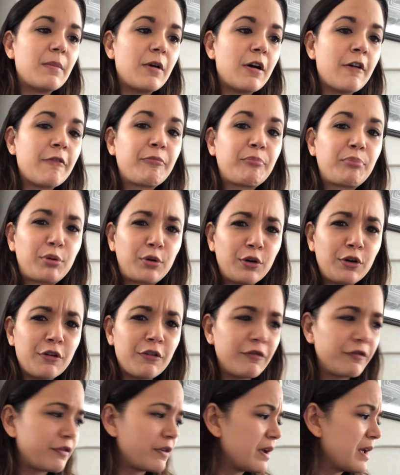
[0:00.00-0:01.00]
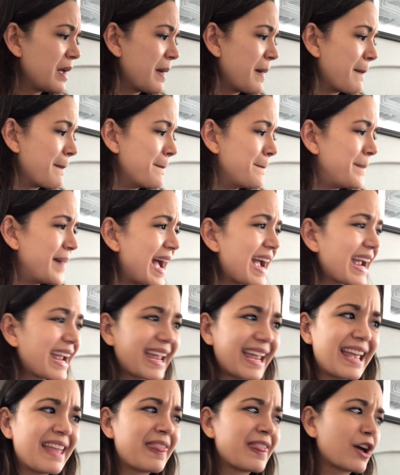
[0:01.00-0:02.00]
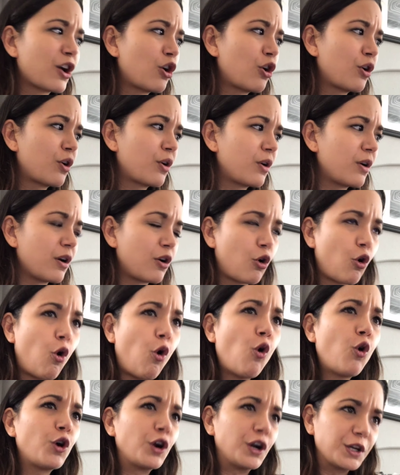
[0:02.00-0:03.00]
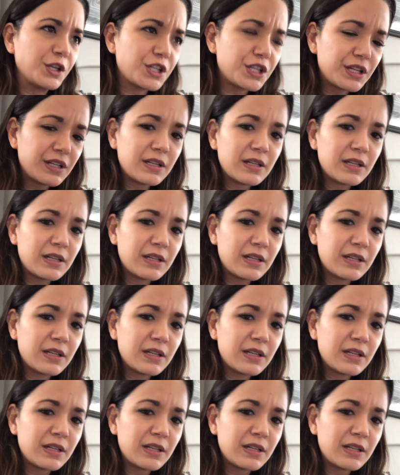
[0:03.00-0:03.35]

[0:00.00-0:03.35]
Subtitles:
of proof back in the court,